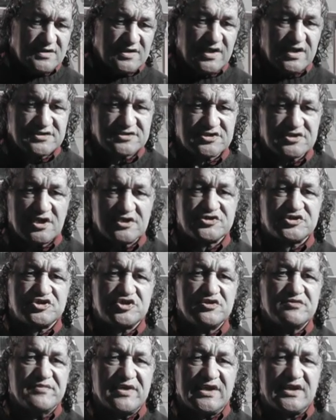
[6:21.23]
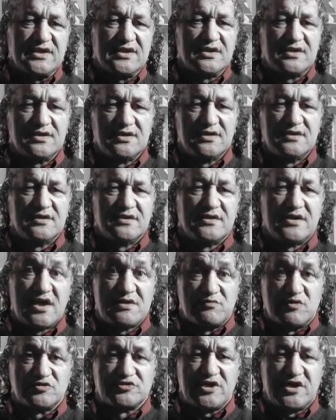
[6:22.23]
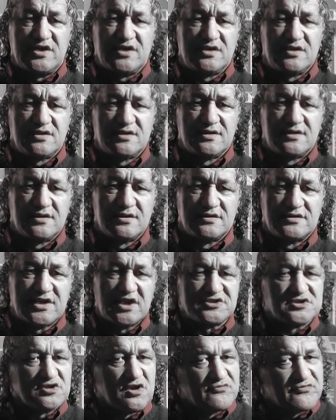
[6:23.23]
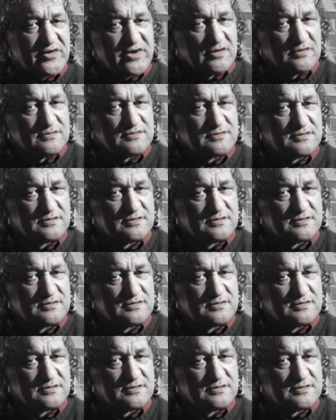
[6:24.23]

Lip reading: It's assuming Admiralty that's not real.